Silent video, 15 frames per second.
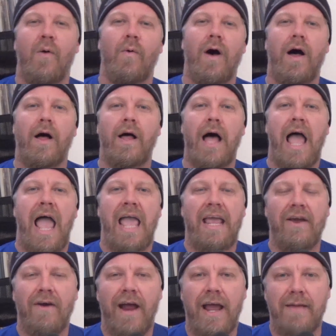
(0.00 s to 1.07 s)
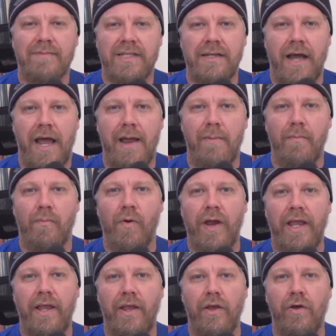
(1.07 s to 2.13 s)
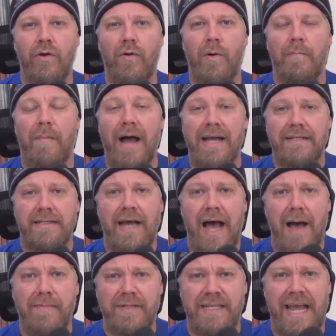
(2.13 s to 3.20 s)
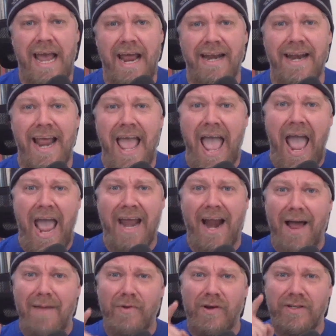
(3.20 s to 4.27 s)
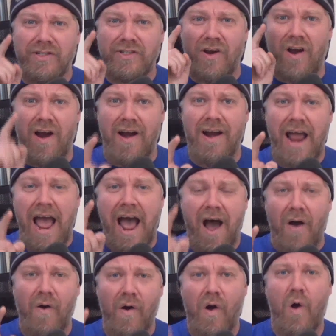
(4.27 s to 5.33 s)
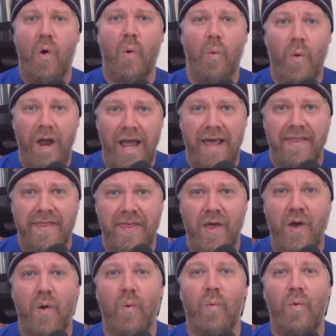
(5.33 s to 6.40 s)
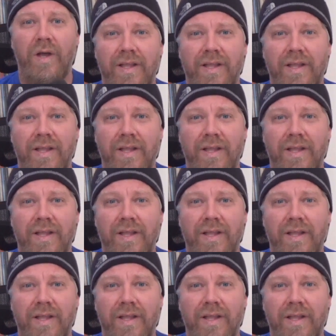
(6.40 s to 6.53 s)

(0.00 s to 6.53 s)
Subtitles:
Well, here I am tonight bringing you my top 10, and I'm going to start out with Willie